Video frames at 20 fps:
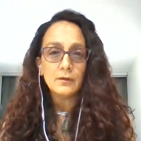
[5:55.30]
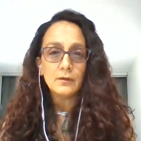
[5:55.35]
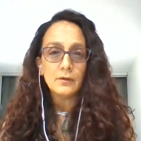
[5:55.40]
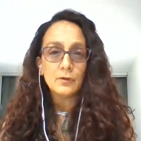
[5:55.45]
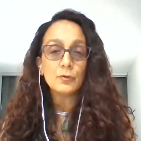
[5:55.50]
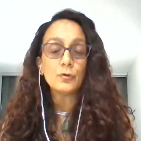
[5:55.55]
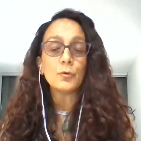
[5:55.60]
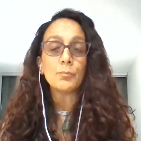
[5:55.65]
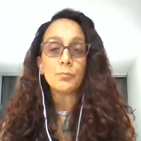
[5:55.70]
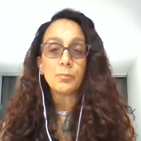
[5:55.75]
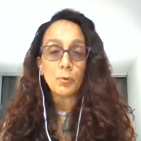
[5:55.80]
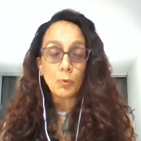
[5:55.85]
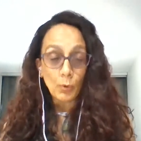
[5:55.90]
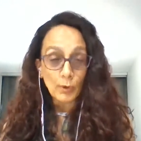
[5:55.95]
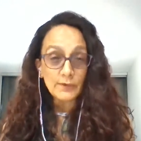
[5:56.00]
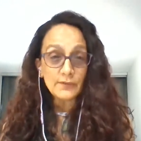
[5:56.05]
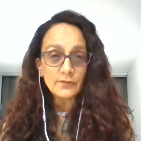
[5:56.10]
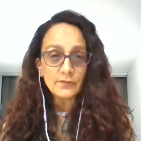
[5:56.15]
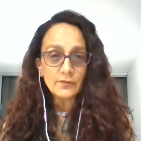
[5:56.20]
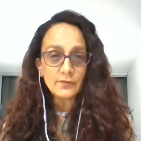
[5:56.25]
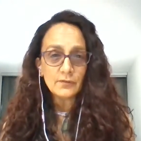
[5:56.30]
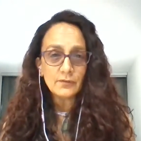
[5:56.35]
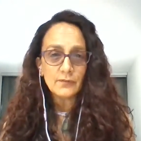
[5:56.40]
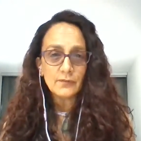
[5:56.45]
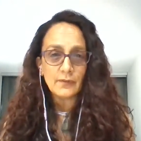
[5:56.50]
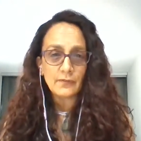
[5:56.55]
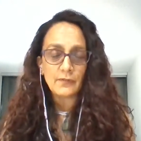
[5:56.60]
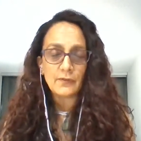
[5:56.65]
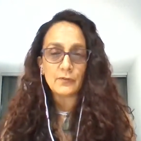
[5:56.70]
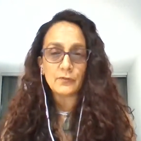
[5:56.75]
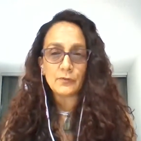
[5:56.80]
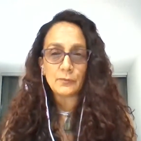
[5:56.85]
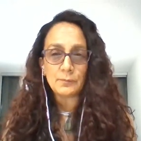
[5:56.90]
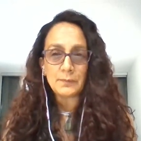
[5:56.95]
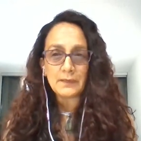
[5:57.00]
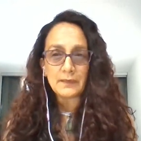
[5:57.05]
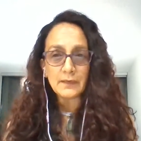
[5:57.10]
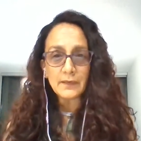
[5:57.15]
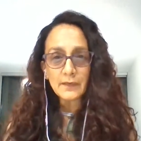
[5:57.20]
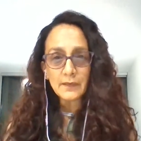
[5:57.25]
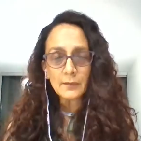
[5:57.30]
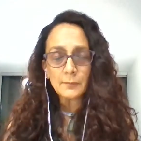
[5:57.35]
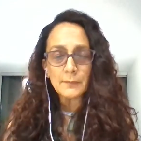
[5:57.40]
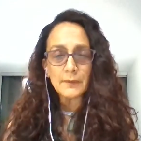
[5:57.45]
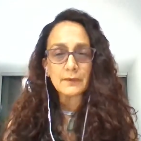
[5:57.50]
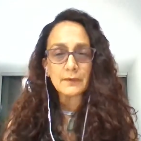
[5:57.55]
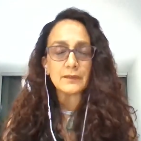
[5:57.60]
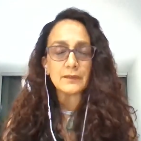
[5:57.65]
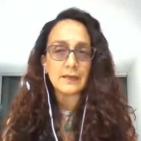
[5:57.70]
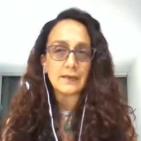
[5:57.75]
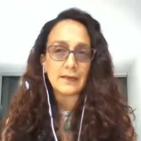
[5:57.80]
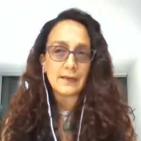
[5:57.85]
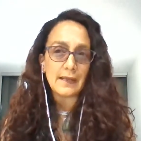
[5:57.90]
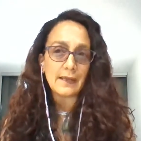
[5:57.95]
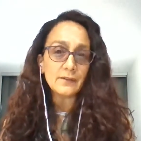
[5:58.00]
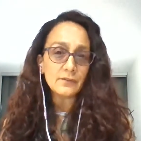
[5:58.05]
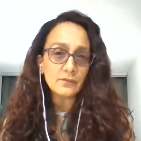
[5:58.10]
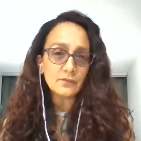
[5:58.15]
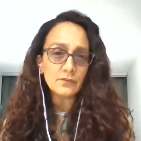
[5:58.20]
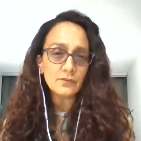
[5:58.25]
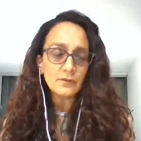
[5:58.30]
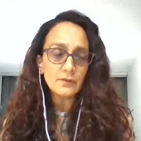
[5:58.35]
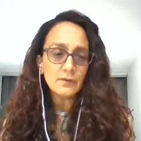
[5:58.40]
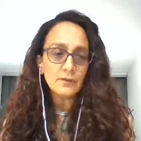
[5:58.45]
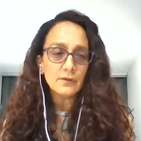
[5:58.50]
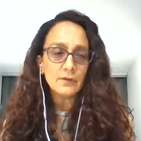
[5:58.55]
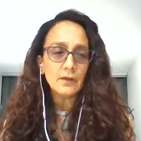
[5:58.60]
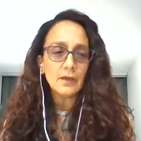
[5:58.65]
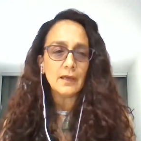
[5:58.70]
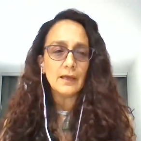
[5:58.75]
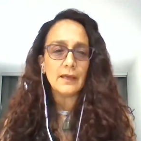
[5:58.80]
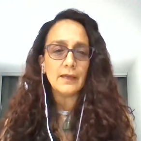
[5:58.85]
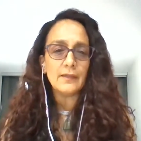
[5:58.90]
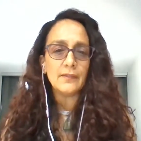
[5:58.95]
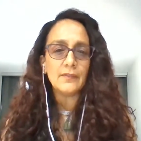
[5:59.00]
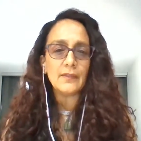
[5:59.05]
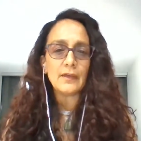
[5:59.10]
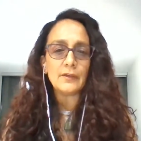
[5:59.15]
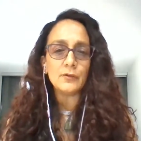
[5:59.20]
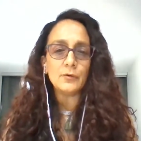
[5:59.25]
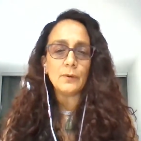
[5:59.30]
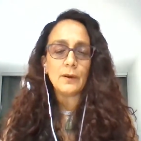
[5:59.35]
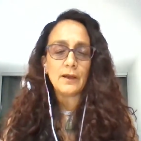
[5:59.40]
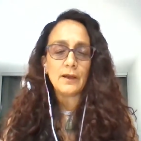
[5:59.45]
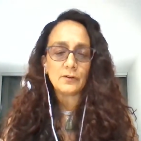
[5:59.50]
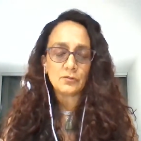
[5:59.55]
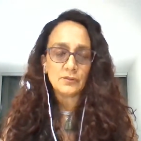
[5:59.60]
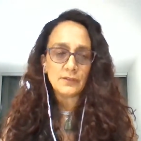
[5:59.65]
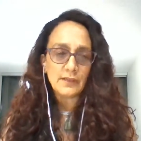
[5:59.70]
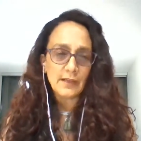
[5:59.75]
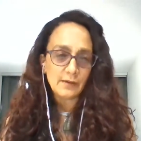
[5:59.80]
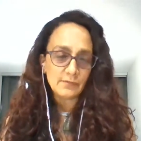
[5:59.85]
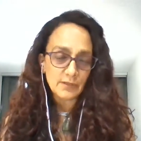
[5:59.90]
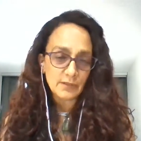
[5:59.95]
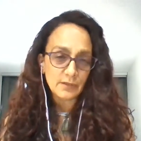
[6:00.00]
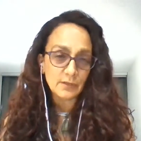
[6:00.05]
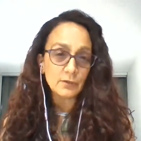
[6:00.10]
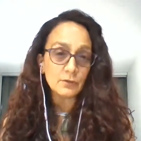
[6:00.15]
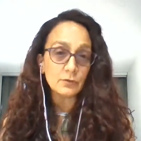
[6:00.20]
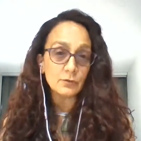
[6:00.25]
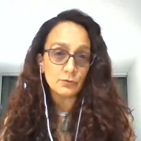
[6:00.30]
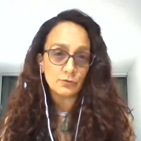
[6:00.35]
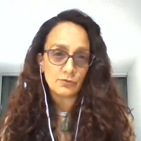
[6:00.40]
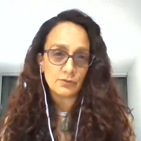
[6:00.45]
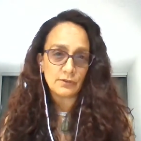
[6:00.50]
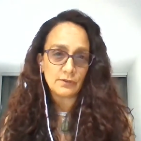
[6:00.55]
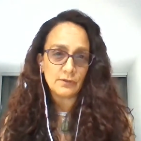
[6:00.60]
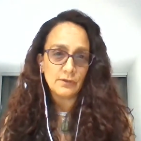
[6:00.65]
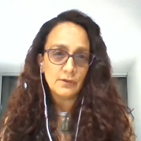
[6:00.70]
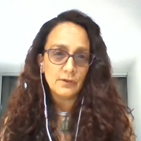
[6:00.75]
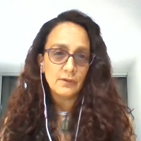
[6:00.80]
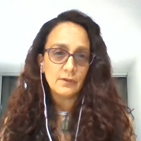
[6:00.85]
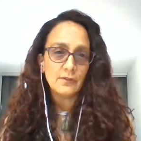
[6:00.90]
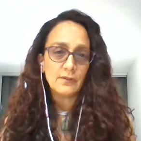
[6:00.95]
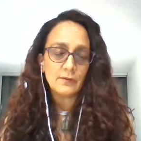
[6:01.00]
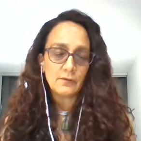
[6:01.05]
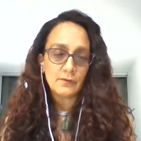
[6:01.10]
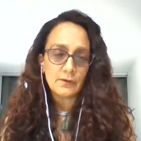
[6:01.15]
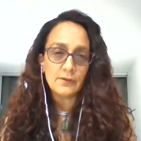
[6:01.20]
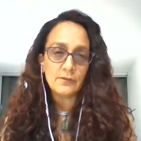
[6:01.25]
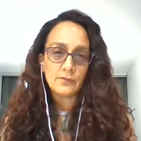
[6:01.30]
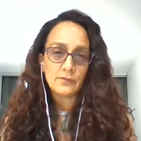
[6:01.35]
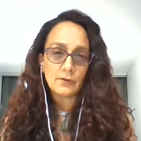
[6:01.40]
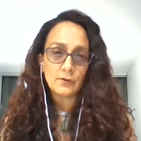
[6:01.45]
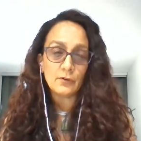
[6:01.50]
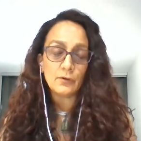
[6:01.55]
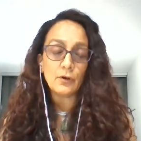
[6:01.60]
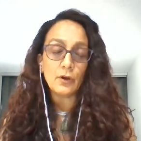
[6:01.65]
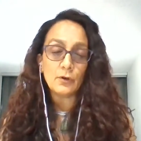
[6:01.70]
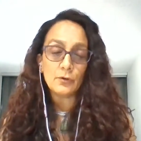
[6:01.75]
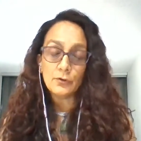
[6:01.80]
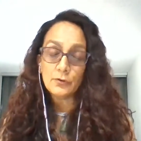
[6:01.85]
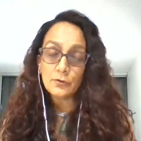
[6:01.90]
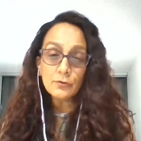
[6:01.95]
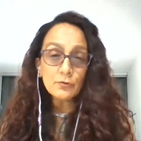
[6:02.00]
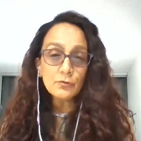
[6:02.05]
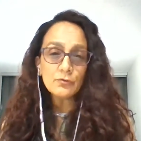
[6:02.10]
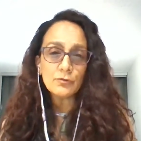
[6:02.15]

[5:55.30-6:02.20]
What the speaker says: your point, that there's a beginning, a middle, and an end, and that you actually have a conclusion. There is a huge